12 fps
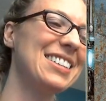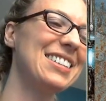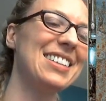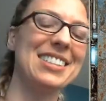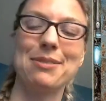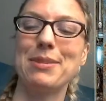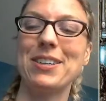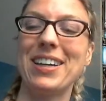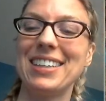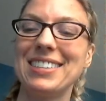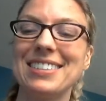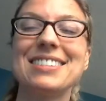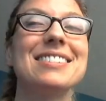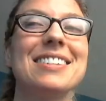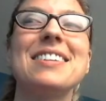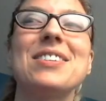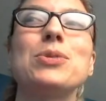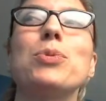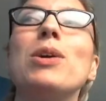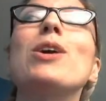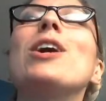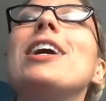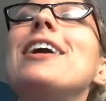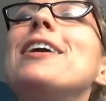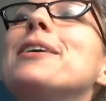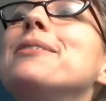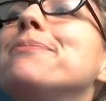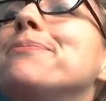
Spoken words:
This will be great. This will be a great year.